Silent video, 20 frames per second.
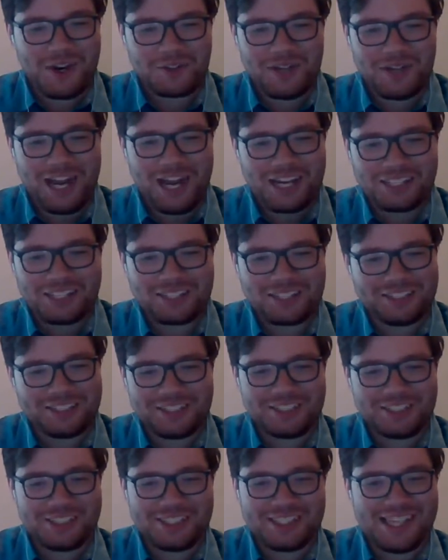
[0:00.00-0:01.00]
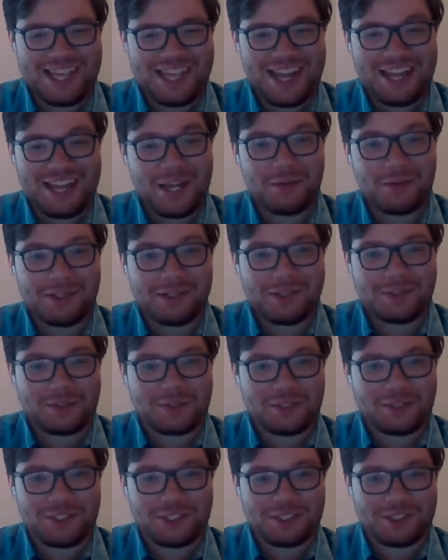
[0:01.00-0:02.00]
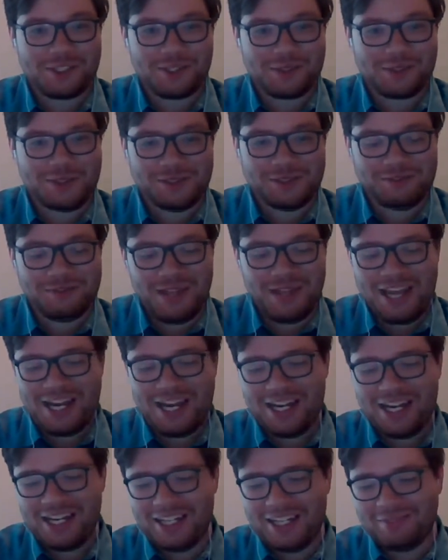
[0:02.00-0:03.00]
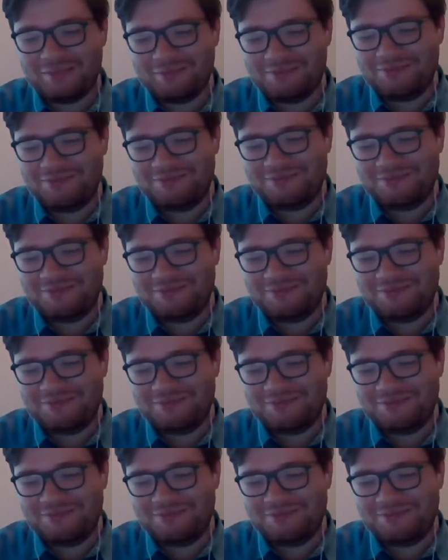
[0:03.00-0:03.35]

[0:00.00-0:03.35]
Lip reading: reaction to just saying I went to a Christian school. Um,